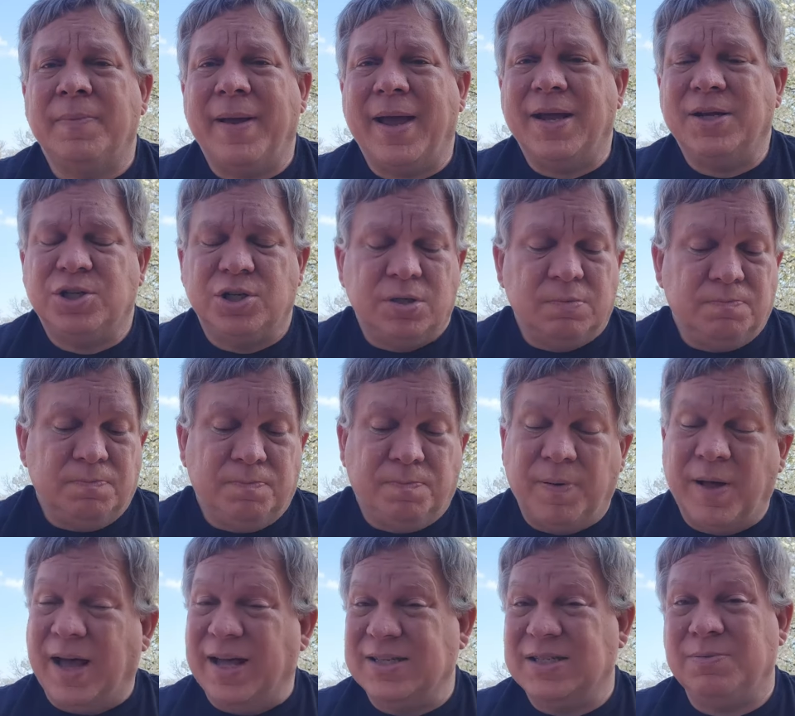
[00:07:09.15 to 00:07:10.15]
imagine
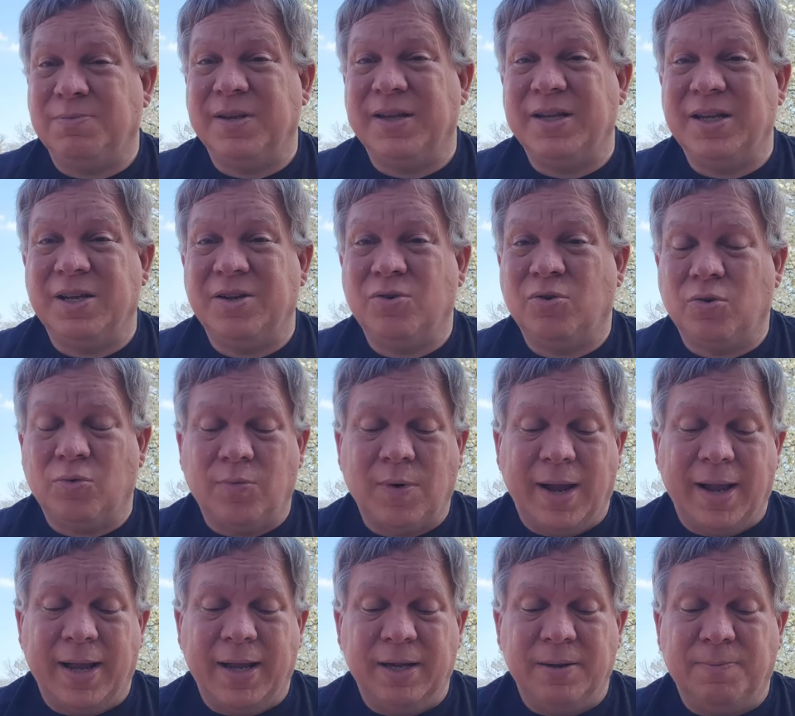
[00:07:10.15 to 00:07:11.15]
possibly an indoor
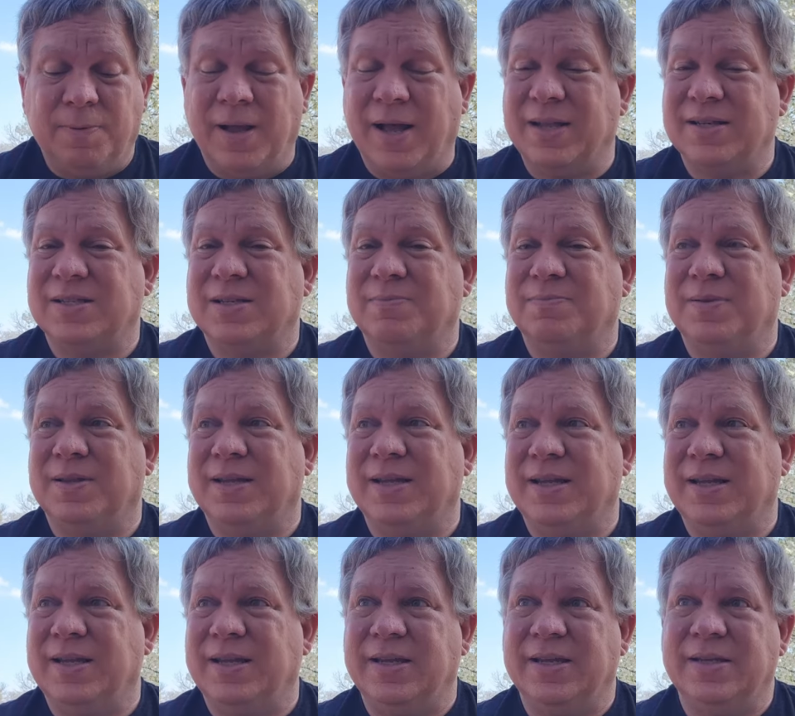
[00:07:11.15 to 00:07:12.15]
ride,
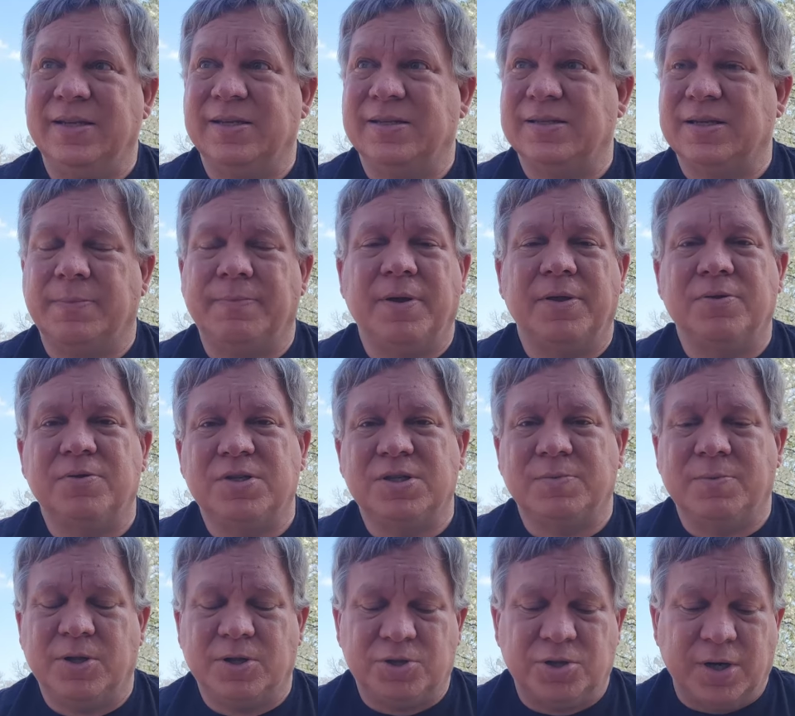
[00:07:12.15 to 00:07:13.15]
possibly some other
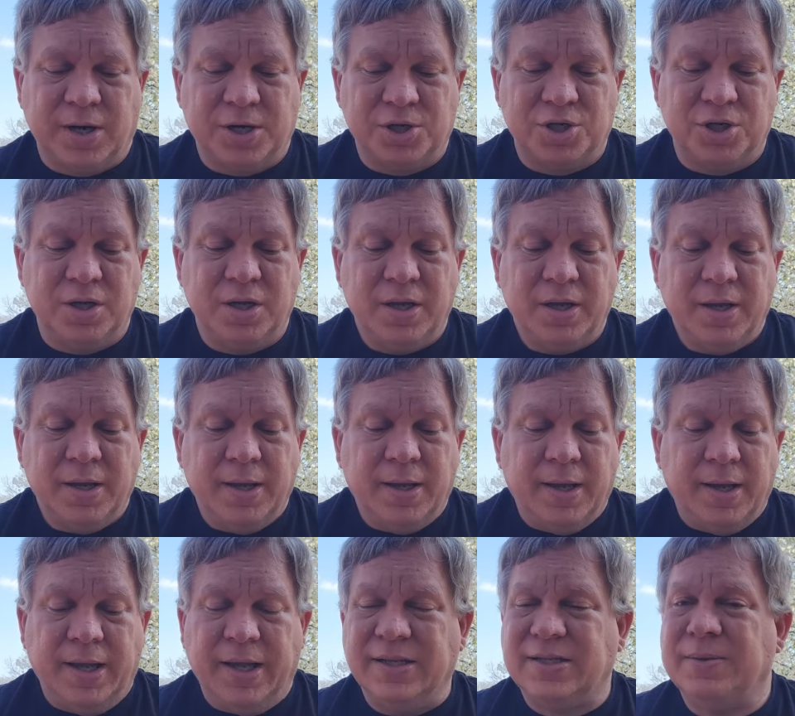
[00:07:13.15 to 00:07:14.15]
small attraction.
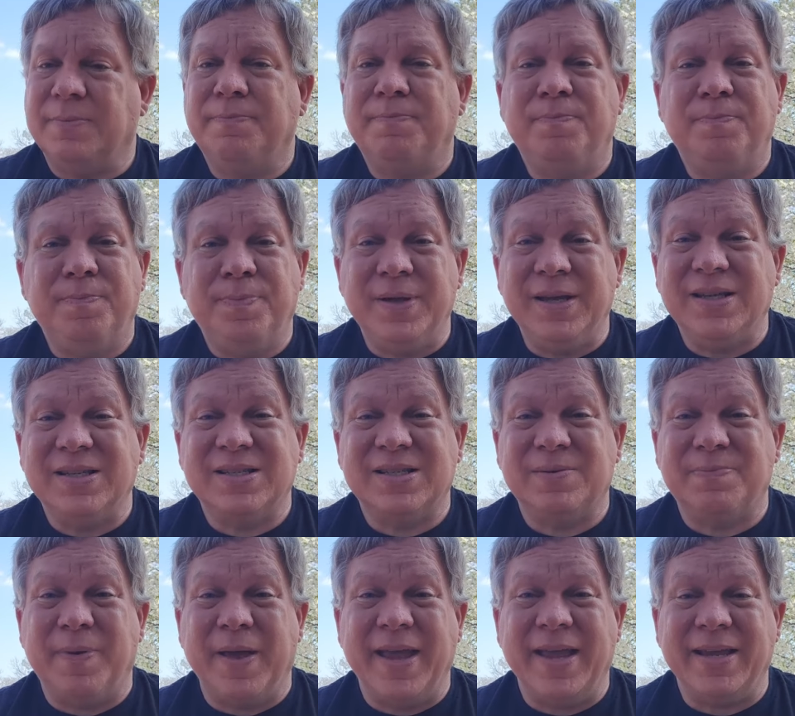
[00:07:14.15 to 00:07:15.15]
It's a big
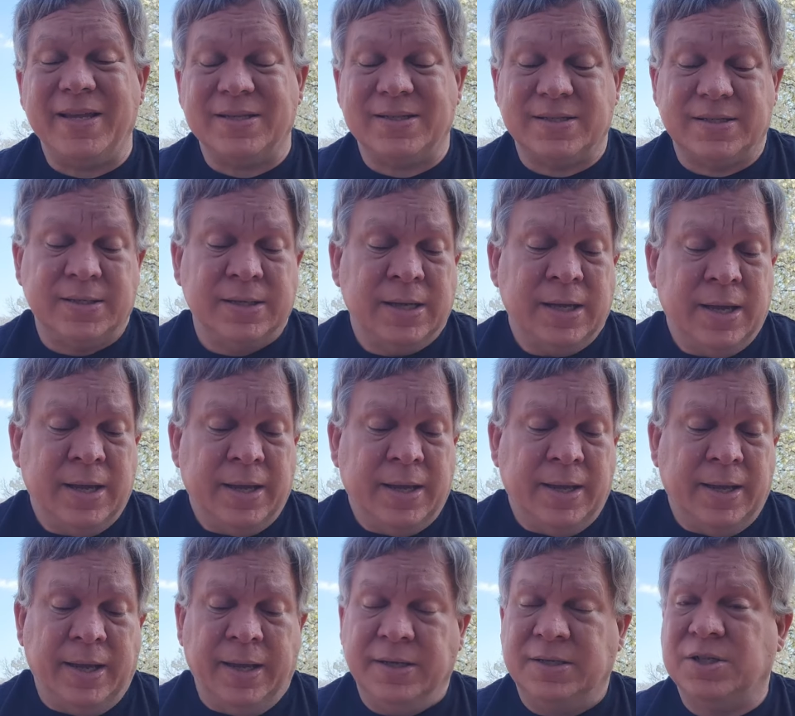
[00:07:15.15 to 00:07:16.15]
space.
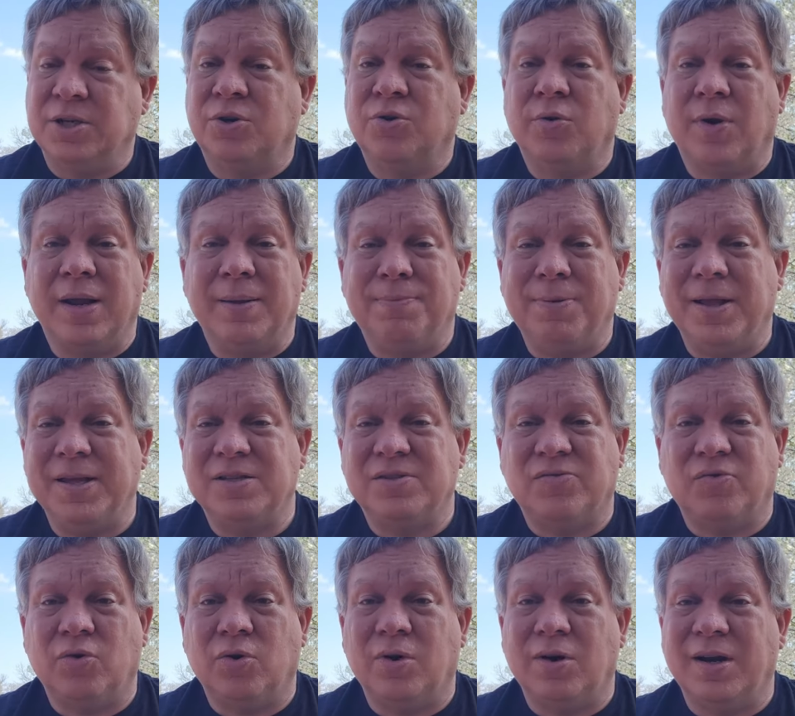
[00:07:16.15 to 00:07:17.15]
It's a great place
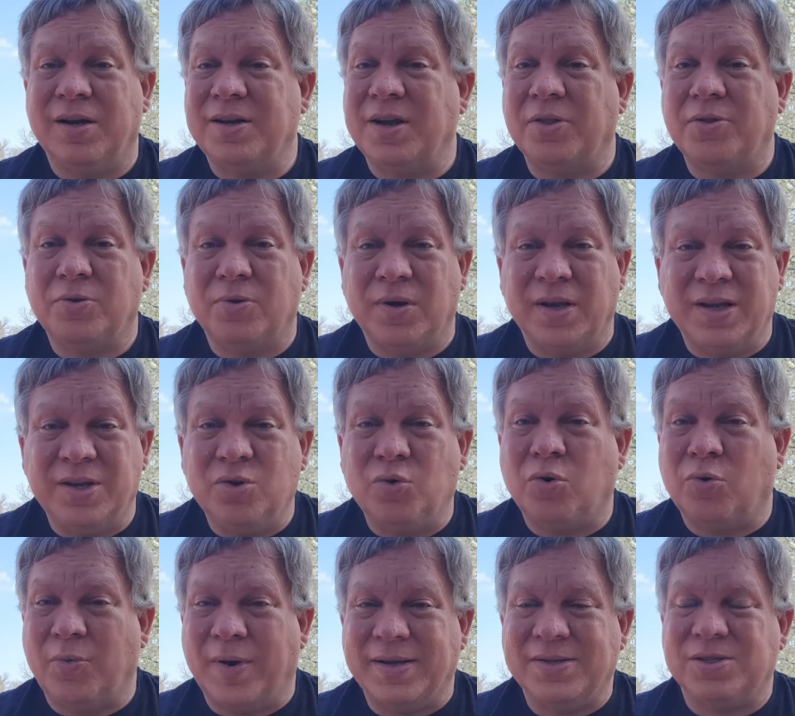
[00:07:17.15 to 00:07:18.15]
for another
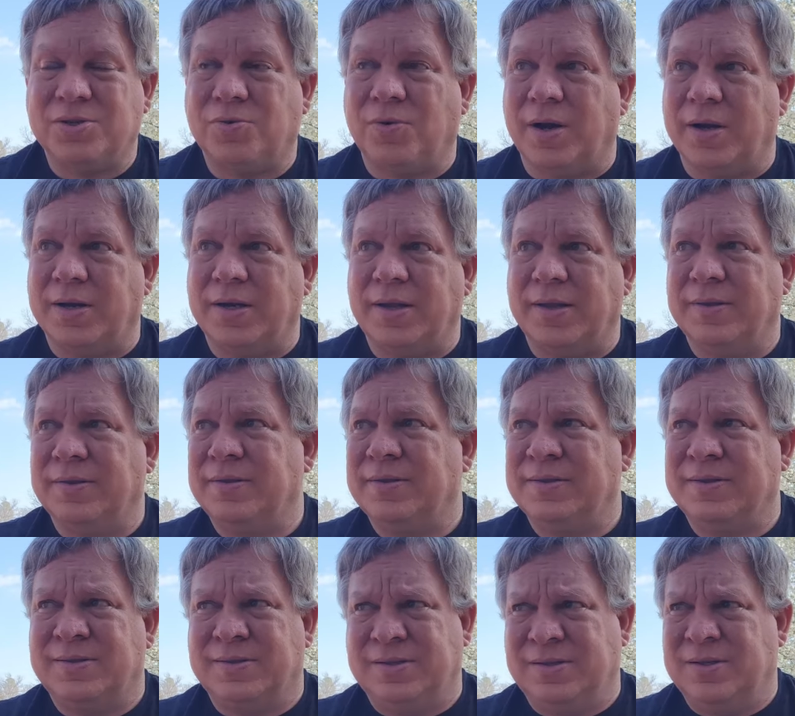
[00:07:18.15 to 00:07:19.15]
indoor restaurant.
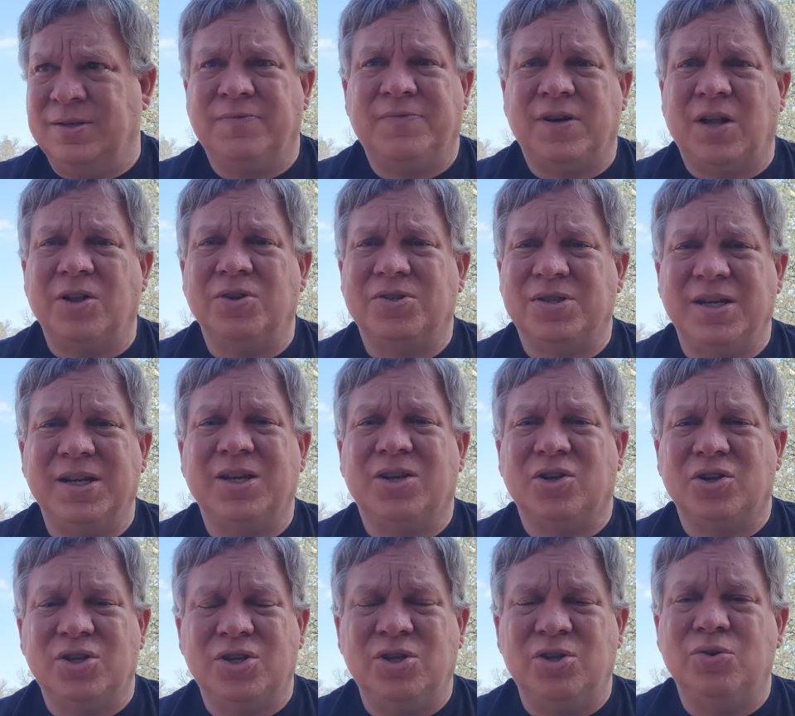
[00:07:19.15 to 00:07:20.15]
Silver Dollar City
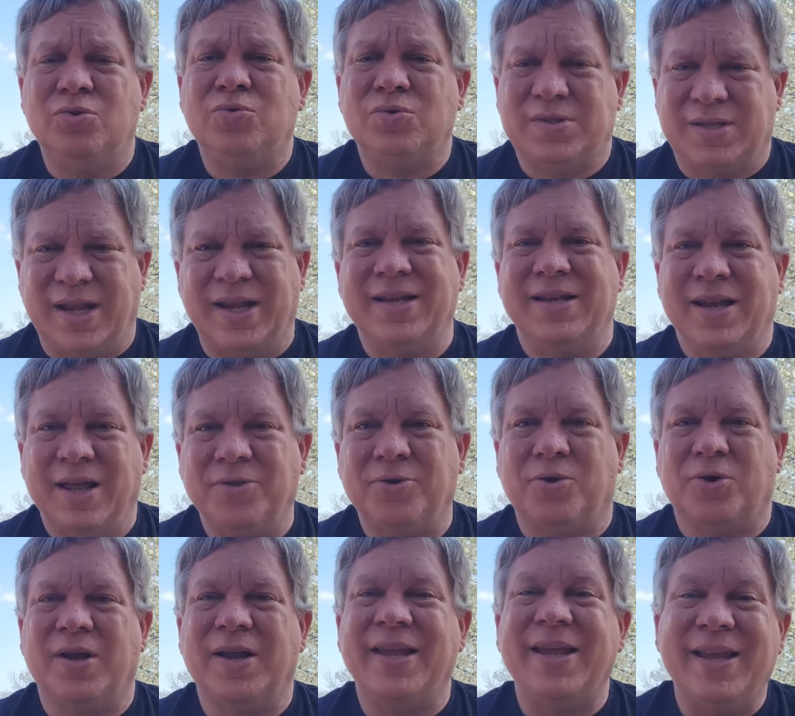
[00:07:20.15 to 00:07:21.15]
could use
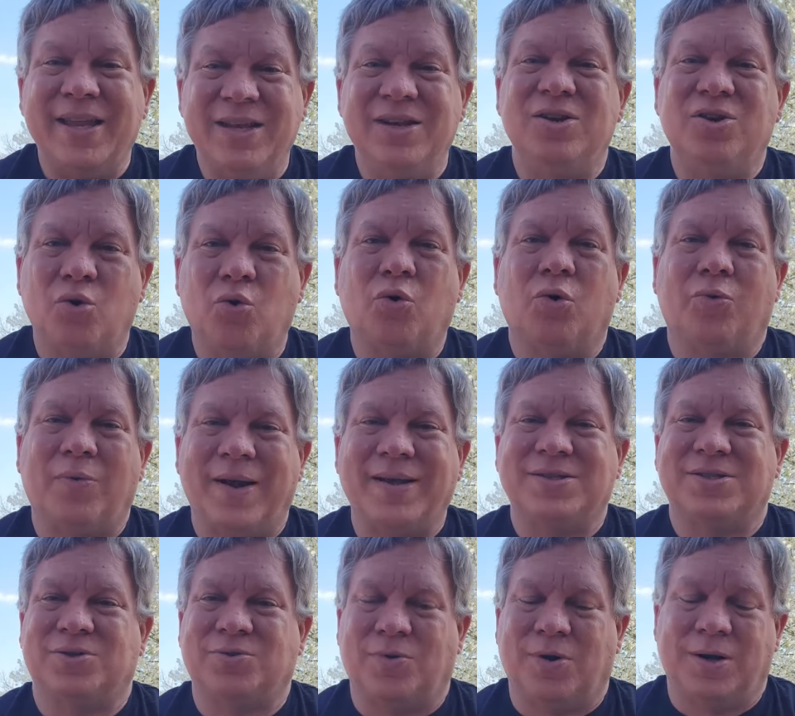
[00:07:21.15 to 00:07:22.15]
another indoor
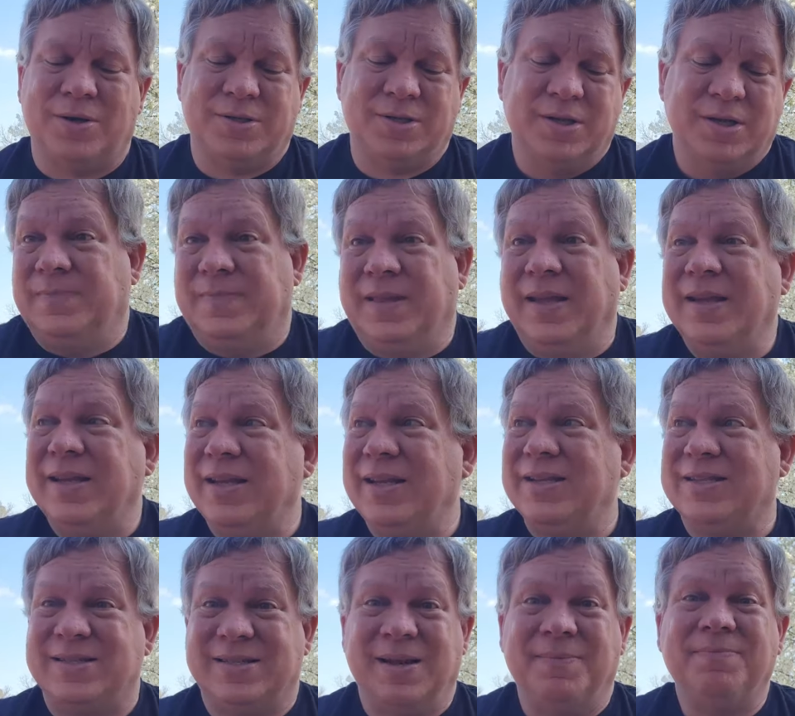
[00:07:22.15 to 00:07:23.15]
restaurant. They
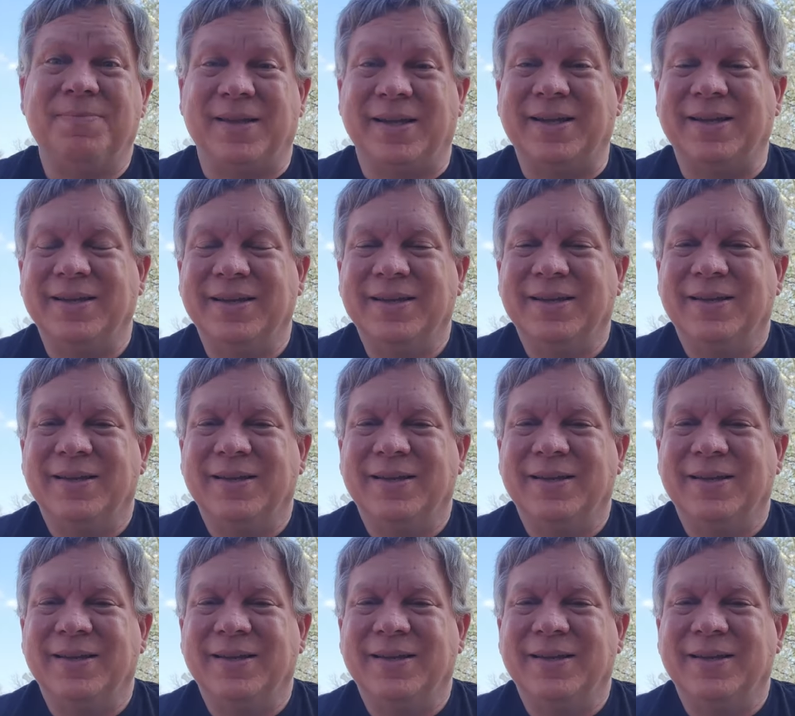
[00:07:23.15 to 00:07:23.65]
need something